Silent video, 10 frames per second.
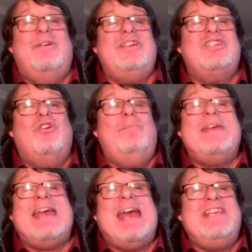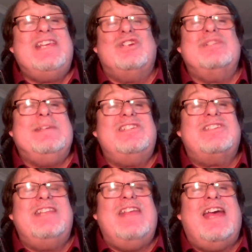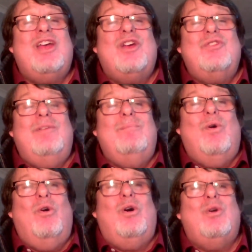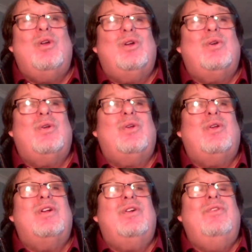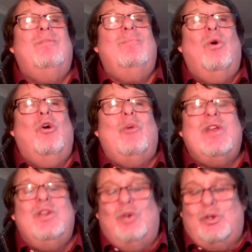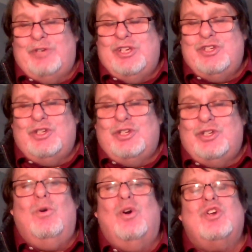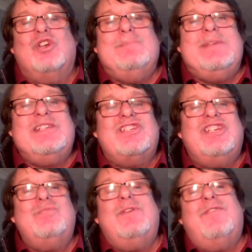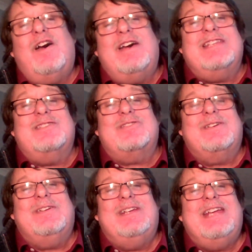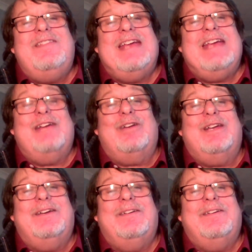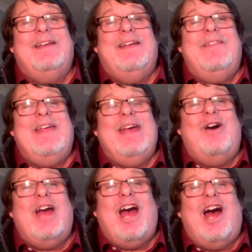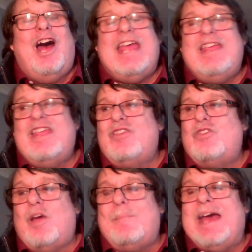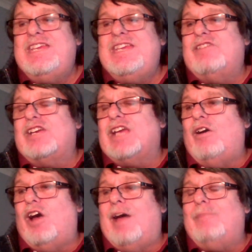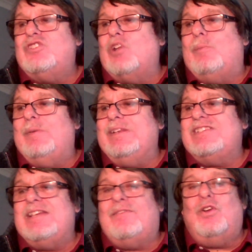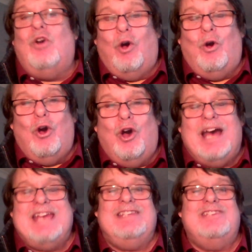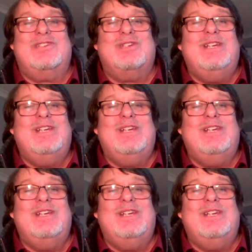which could be any Kosminski there. The more we look, Richard, the more Kosminskis we find in the area. I about a year ago, I was stopping at 7 or 8.